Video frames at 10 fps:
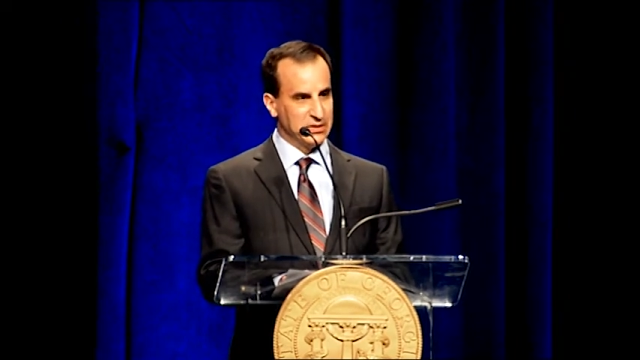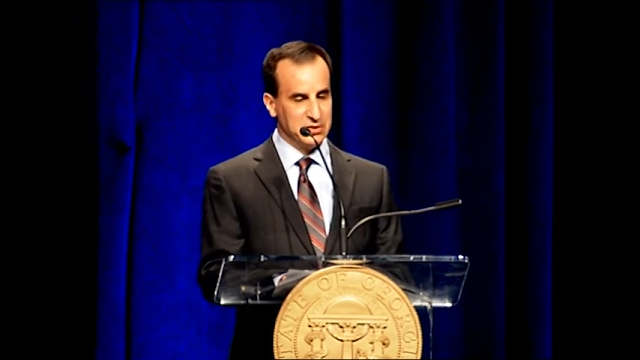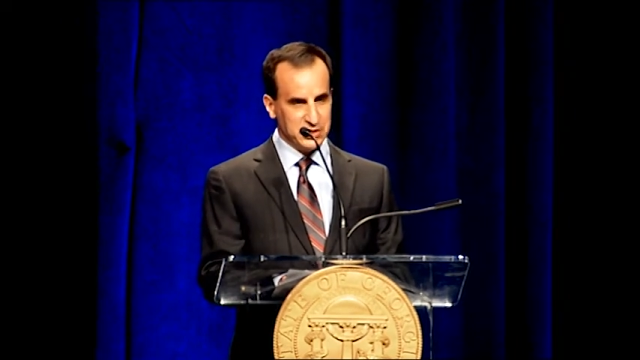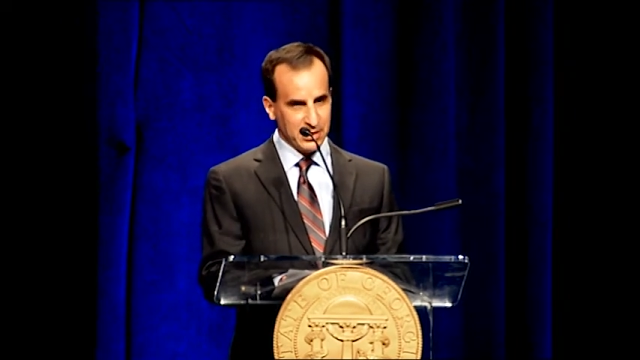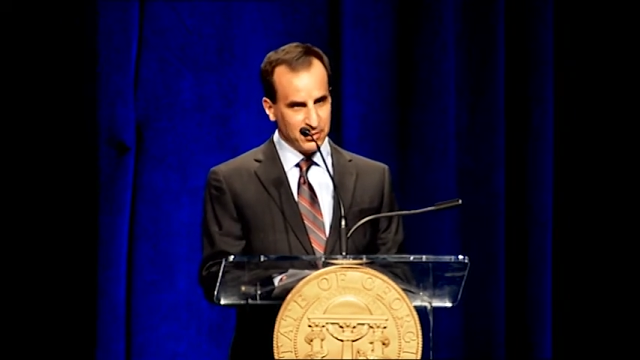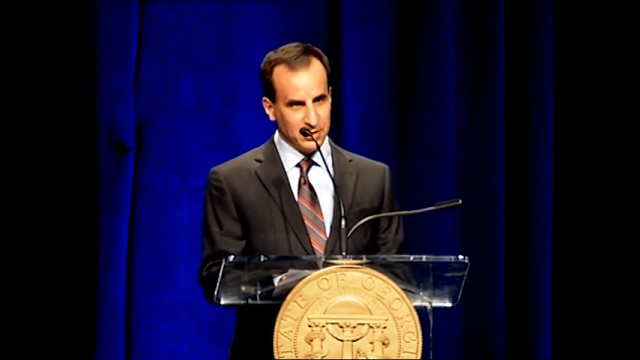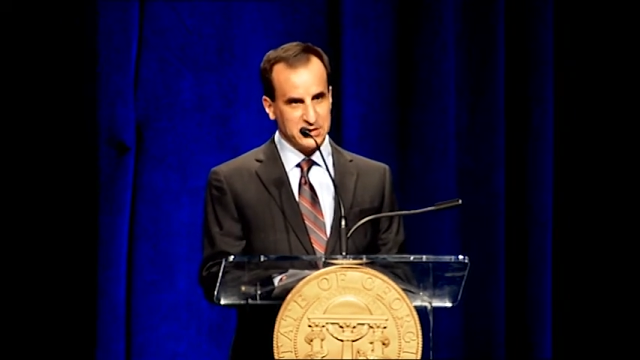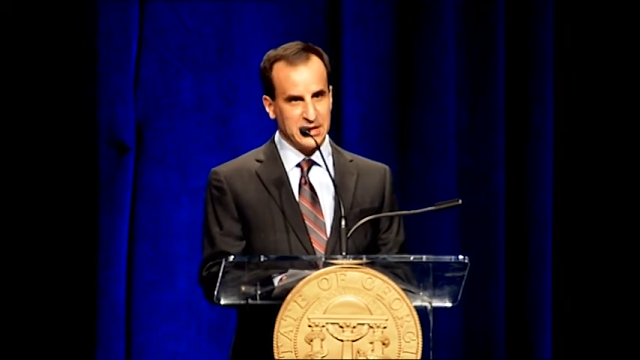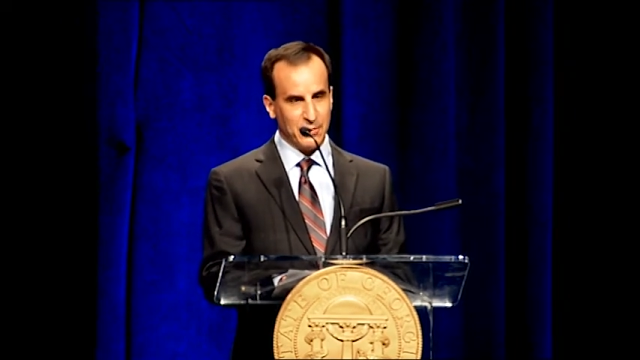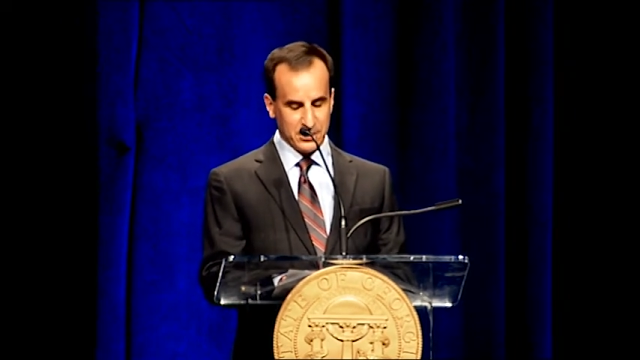in general
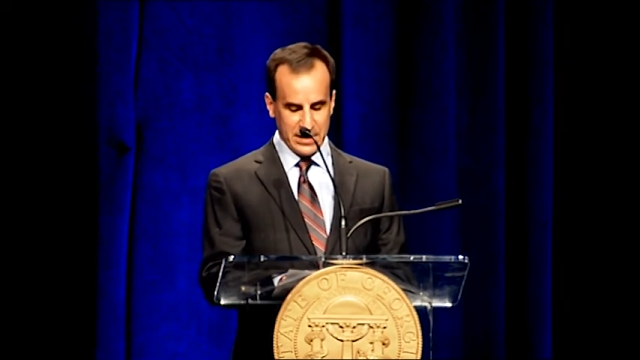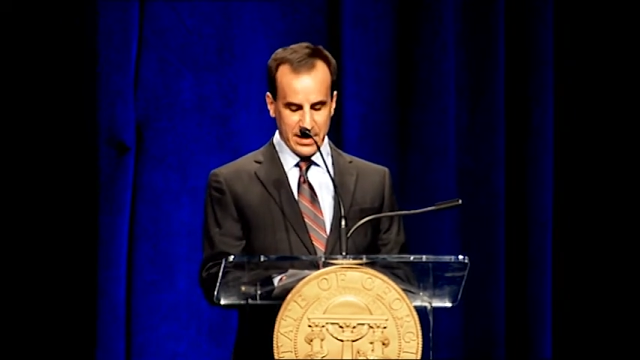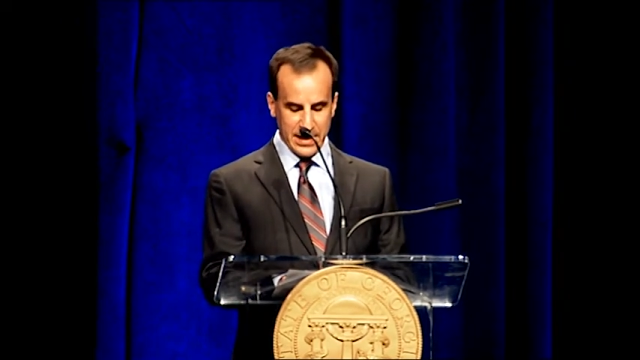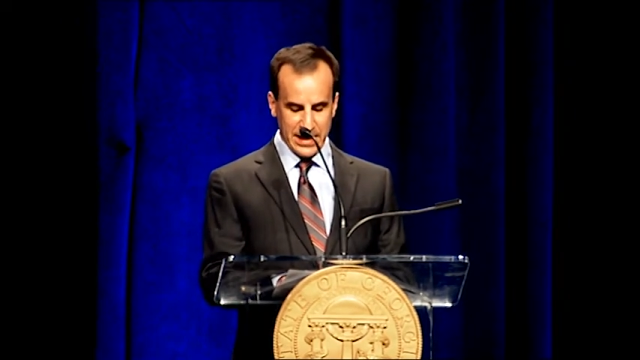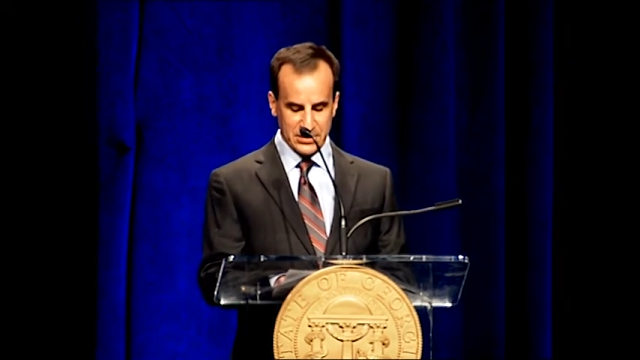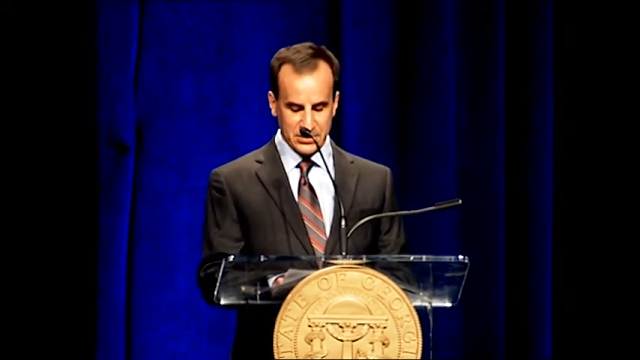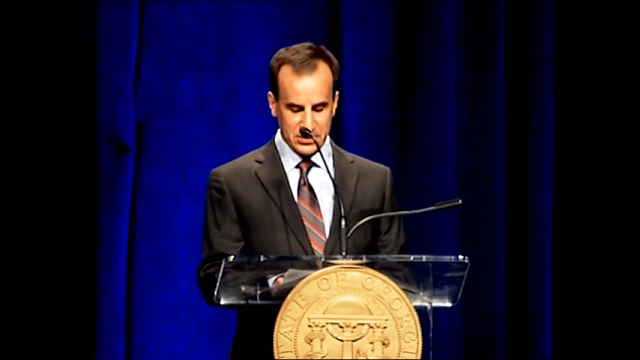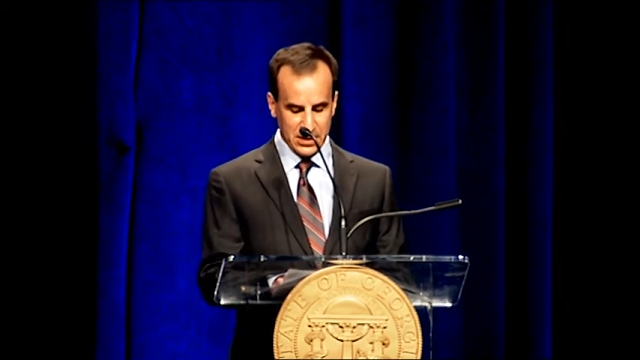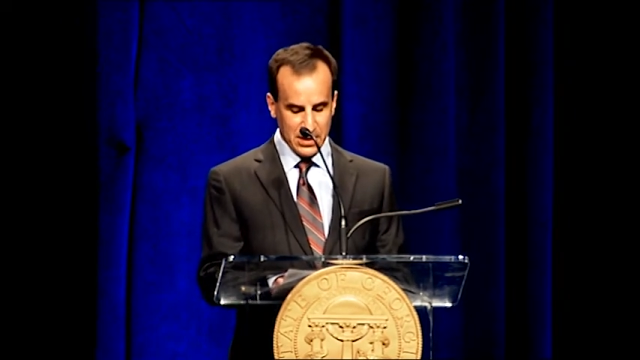is not without hazards.